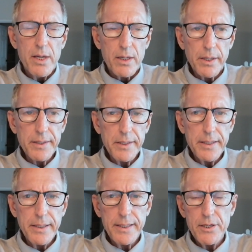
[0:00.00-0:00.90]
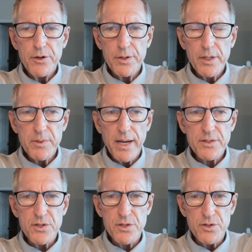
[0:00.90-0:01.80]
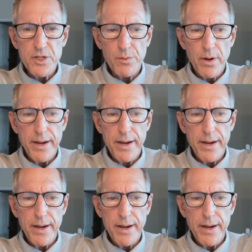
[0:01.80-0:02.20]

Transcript: legally get your income taxes to zero,